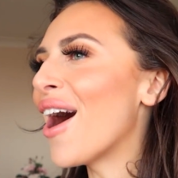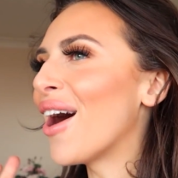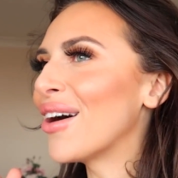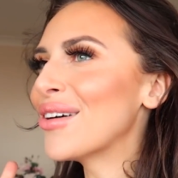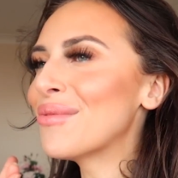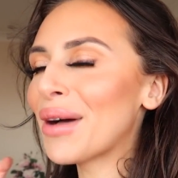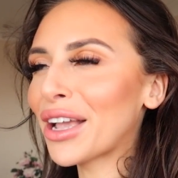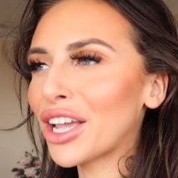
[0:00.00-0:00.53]

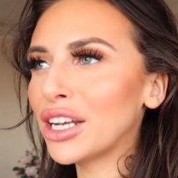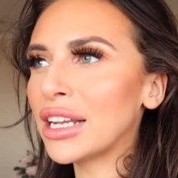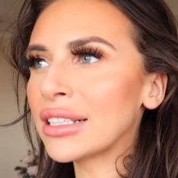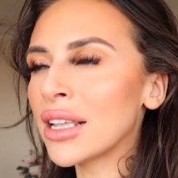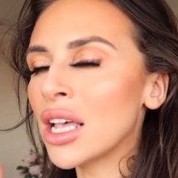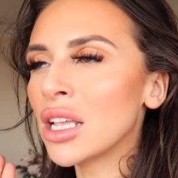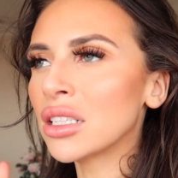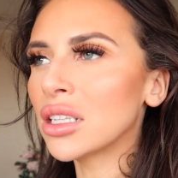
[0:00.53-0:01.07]
Oh my
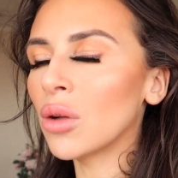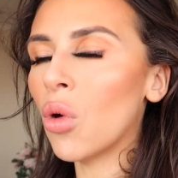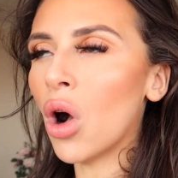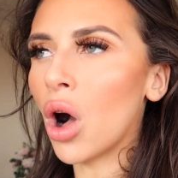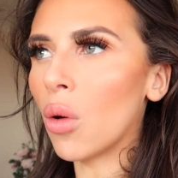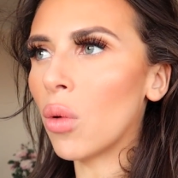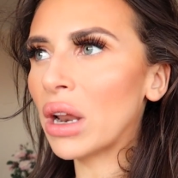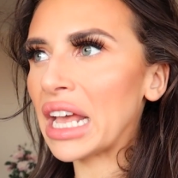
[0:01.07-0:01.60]
goodness. So
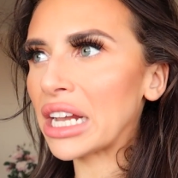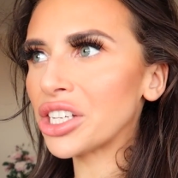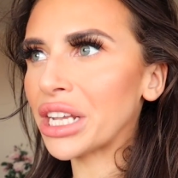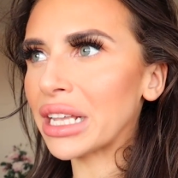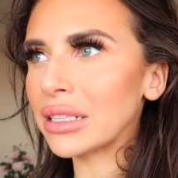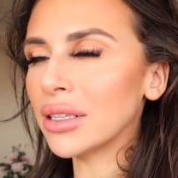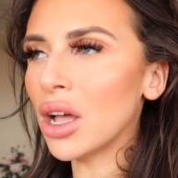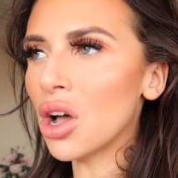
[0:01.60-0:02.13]
what, when it actually
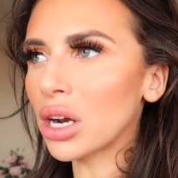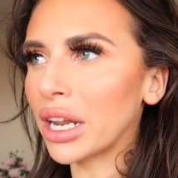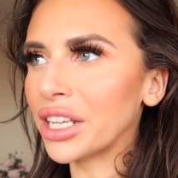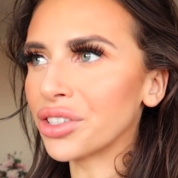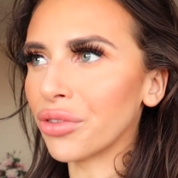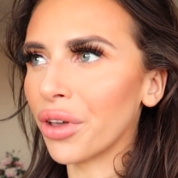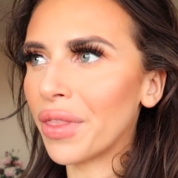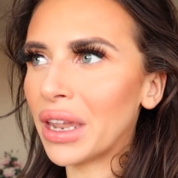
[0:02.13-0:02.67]
gets dark
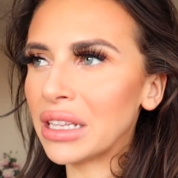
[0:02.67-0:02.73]
later on,